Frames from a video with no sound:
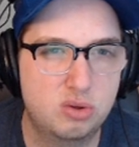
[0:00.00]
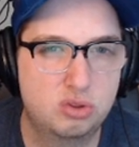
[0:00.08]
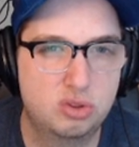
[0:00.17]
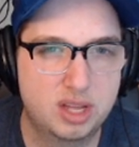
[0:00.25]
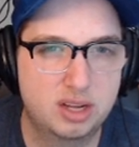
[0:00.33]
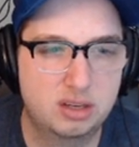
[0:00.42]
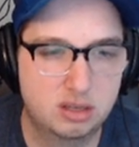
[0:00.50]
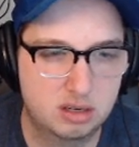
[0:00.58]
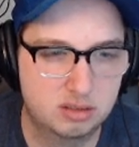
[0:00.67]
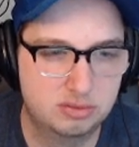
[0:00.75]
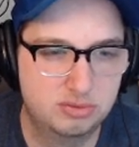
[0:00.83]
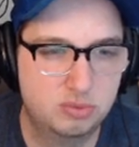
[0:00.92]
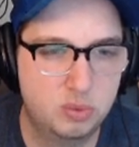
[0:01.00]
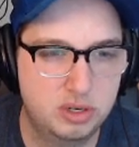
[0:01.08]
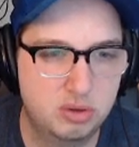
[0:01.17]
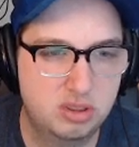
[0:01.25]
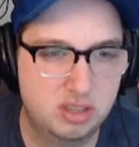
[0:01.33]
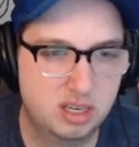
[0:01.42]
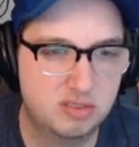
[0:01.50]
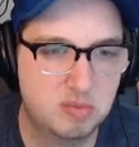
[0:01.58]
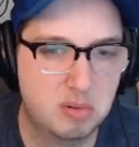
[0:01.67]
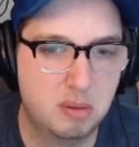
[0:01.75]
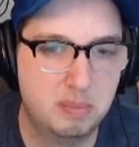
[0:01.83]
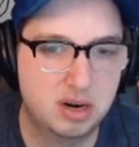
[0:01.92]
you think of when you think of a
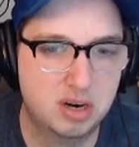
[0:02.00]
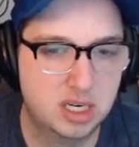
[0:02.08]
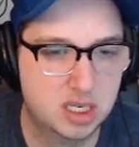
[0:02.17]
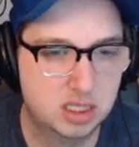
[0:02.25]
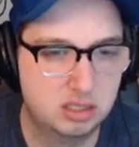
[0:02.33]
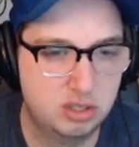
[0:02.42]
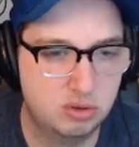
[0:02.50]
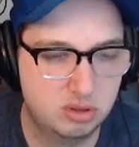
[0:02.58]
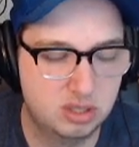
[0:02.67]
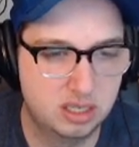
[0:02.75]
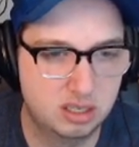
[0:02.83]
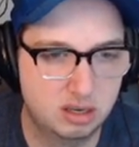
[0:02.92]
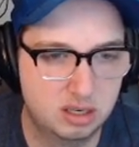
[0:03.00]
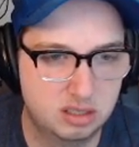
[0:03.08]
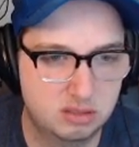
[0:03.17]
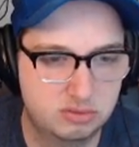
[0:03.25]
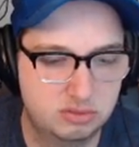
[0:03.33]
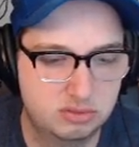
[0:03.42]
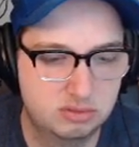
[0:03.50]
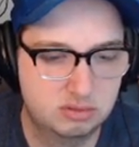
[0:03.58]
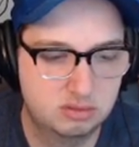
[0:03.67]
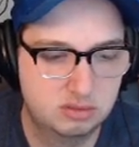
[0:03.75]
barbarian. You think of...